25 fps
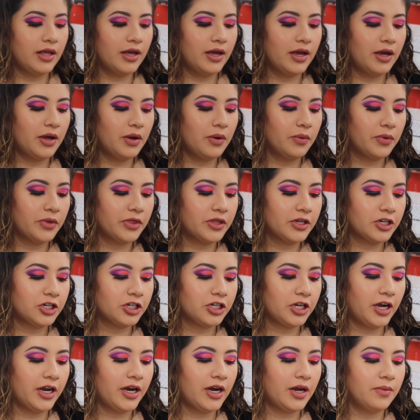And then with the
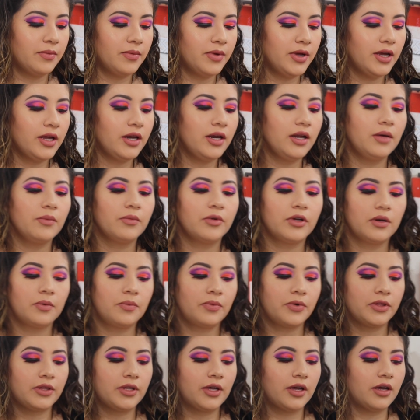shade I'm In It, I'm going
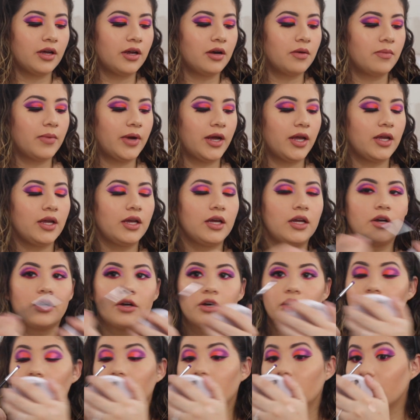to put that in my
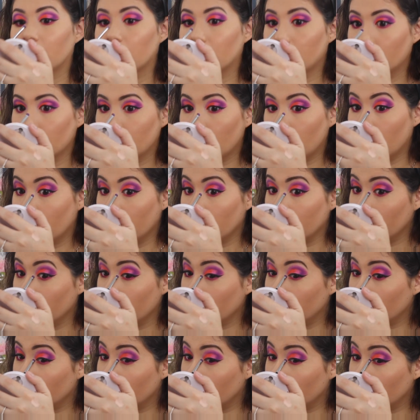inner
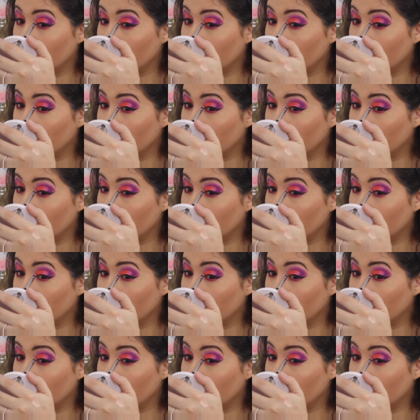corner.